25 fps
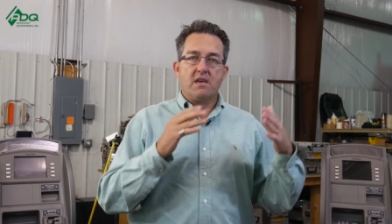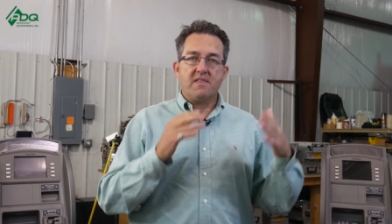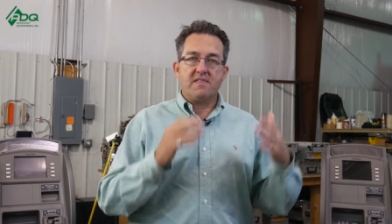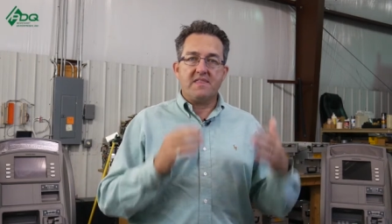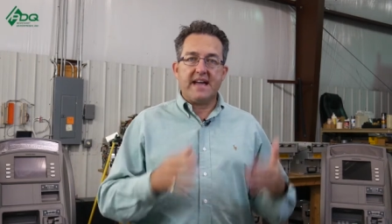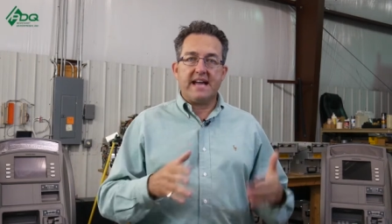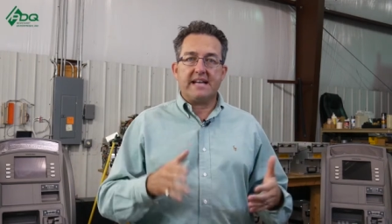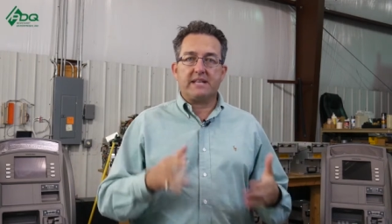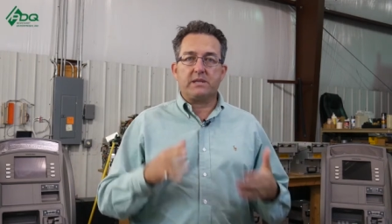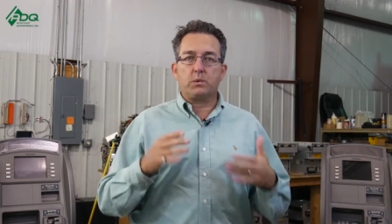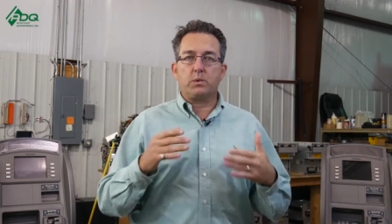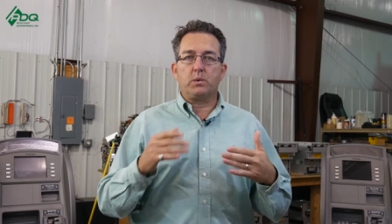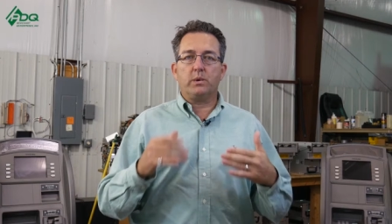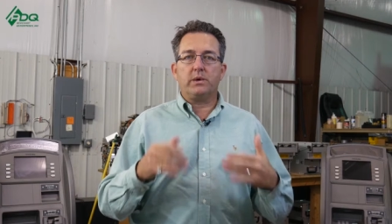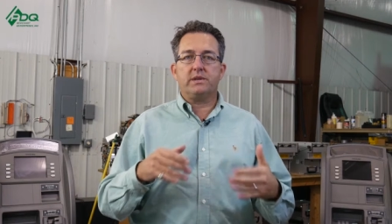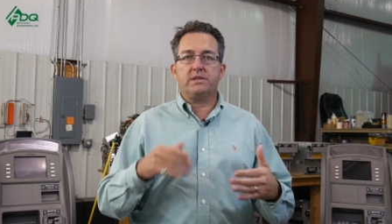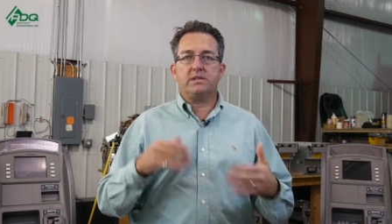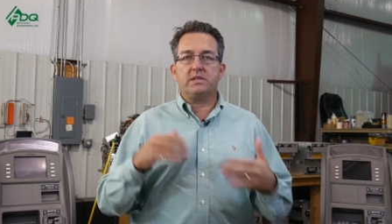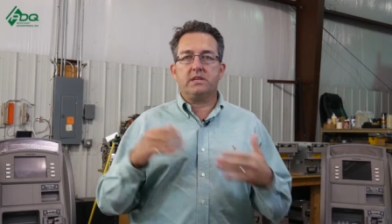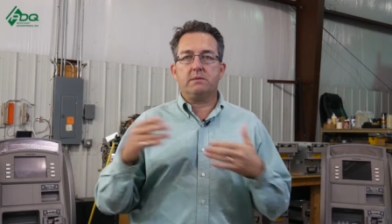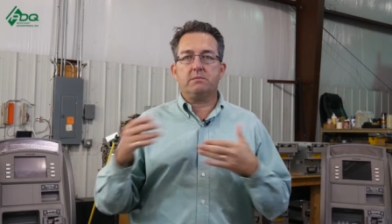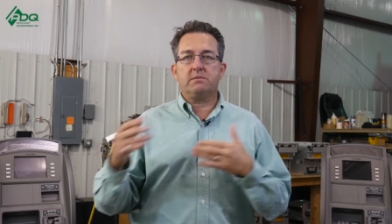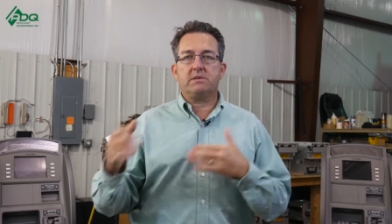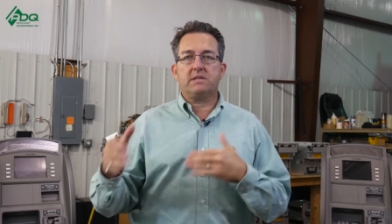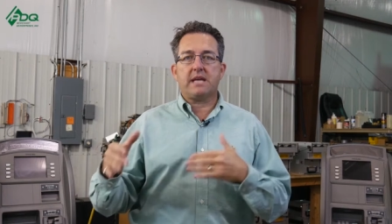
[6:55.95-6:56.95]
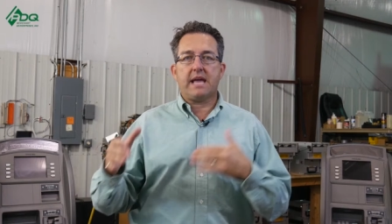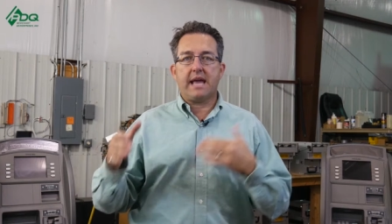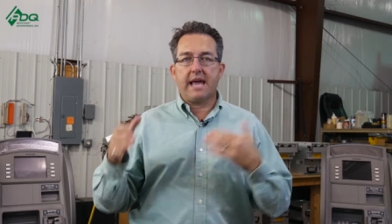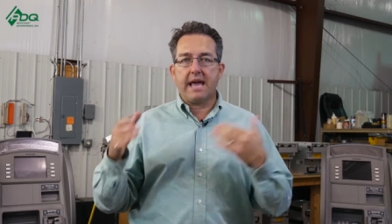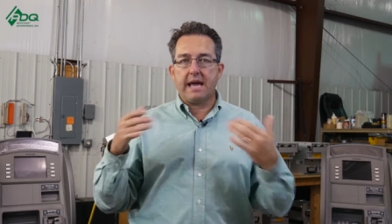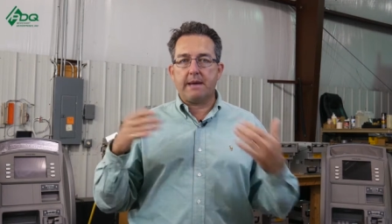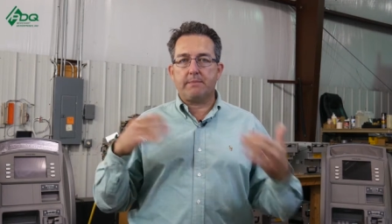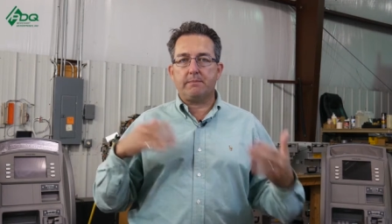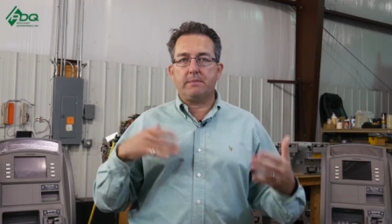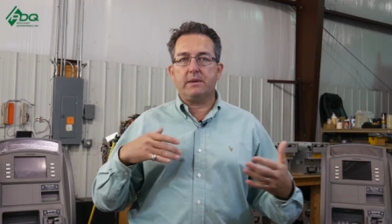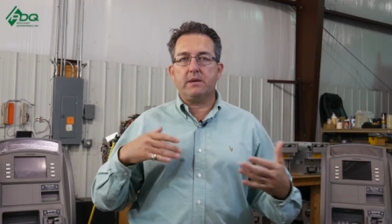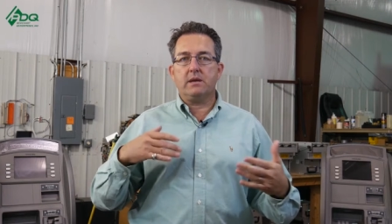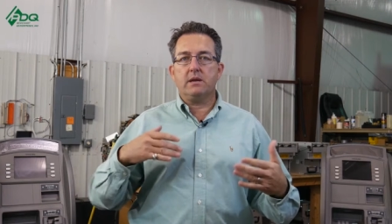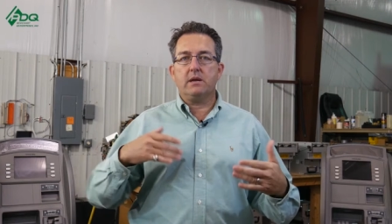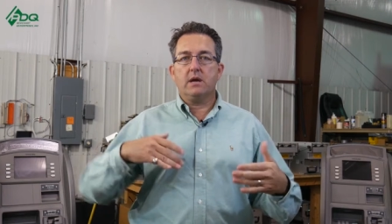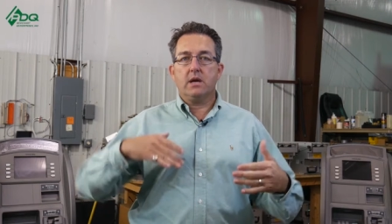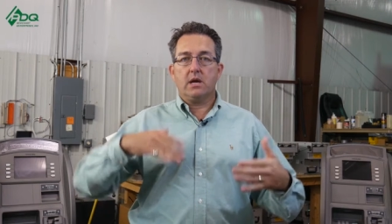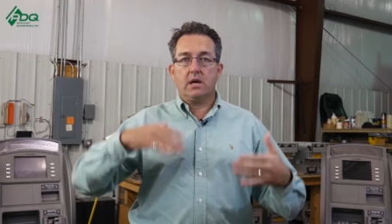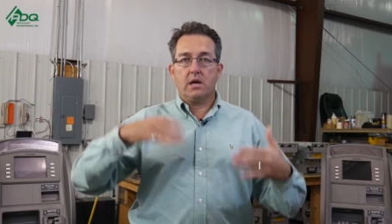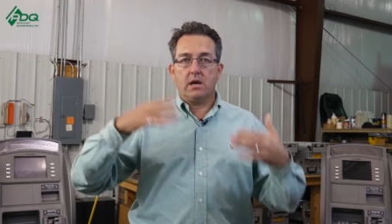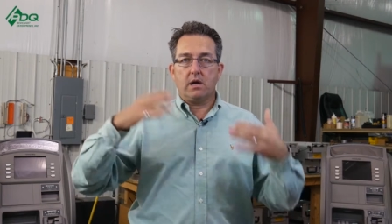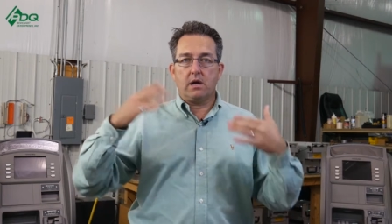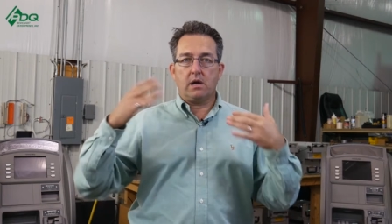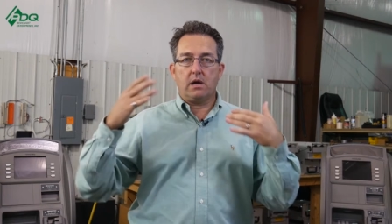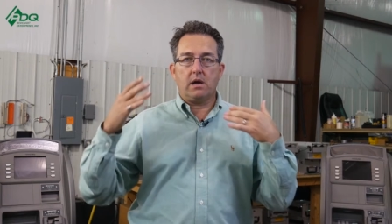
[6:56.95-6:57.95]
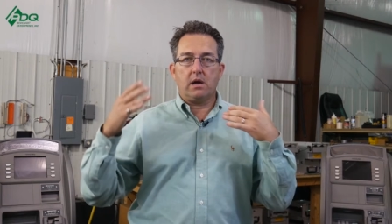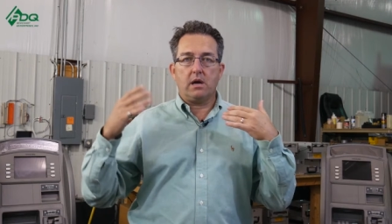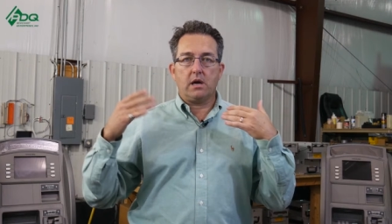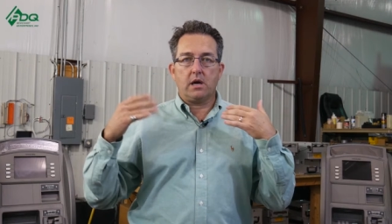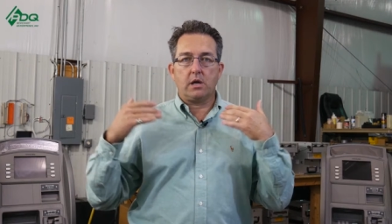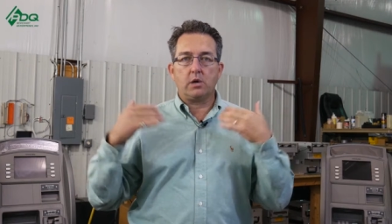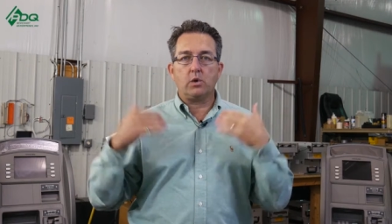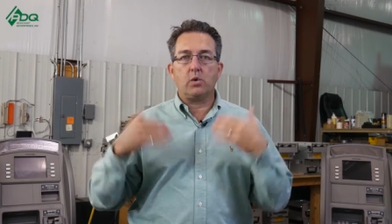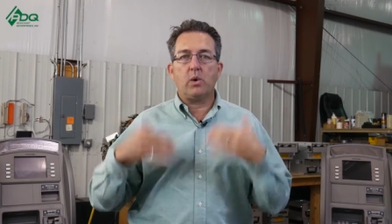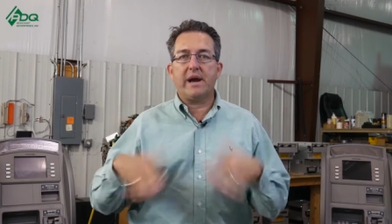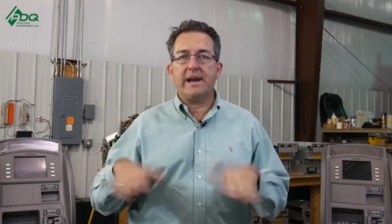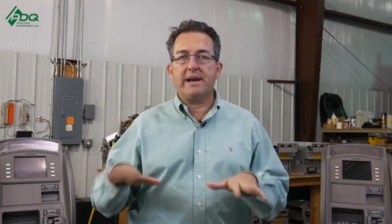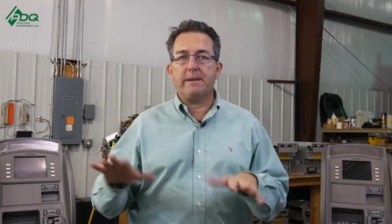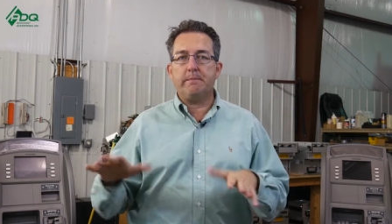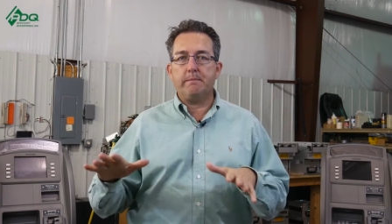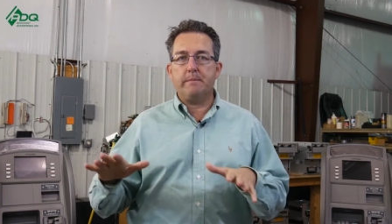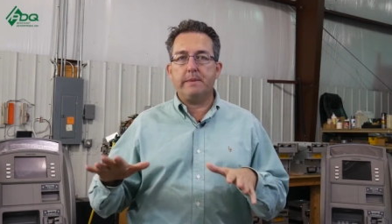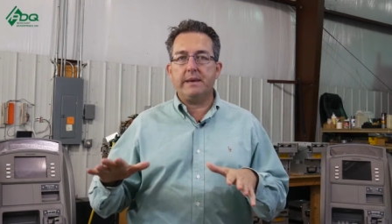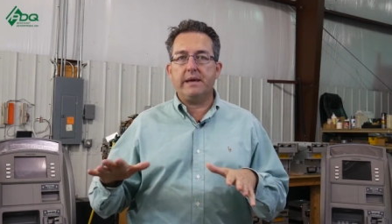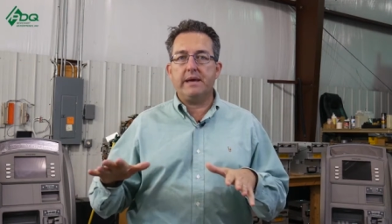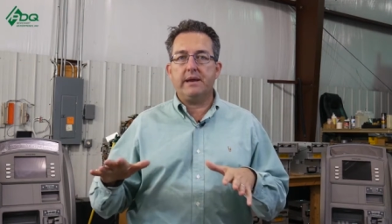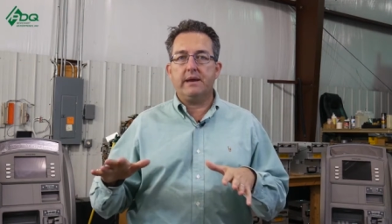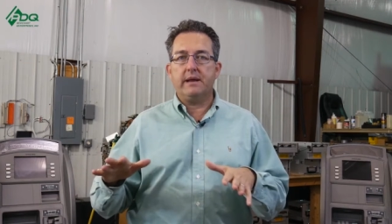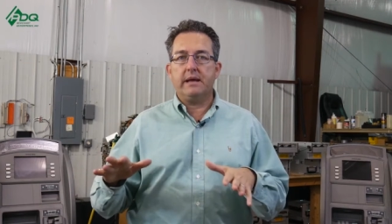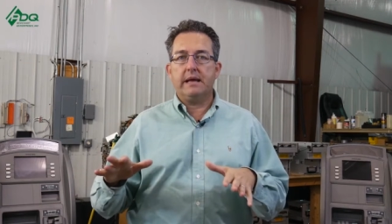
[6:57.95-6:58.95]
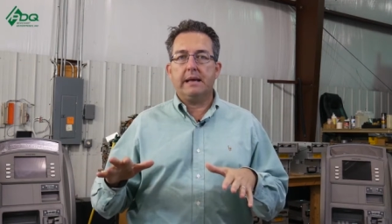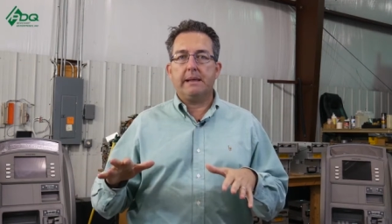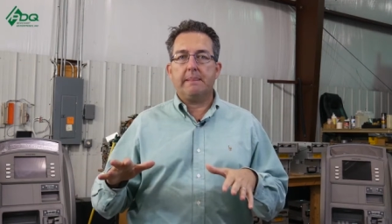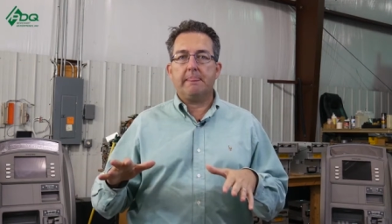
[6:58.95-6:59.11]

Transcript: That's where it seems to happen uh, quite a bit.